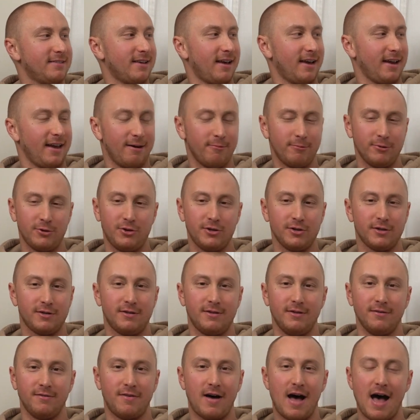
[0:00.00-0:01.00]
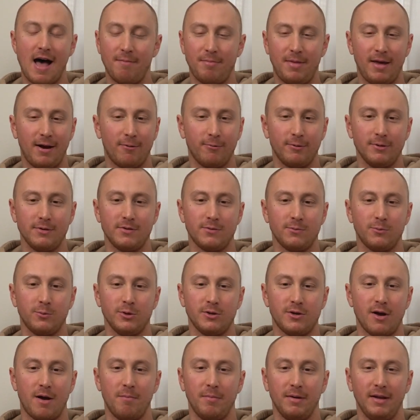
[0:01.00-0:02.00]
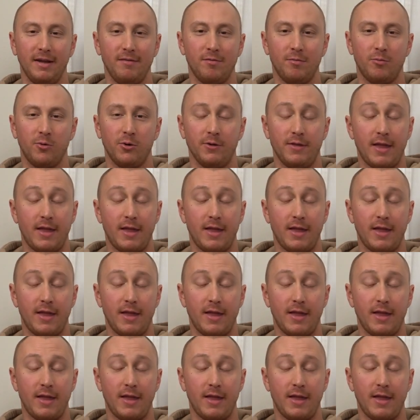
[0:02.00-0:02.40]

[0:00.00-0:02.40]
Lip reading: Like it was just, the vibe there was unbelievable.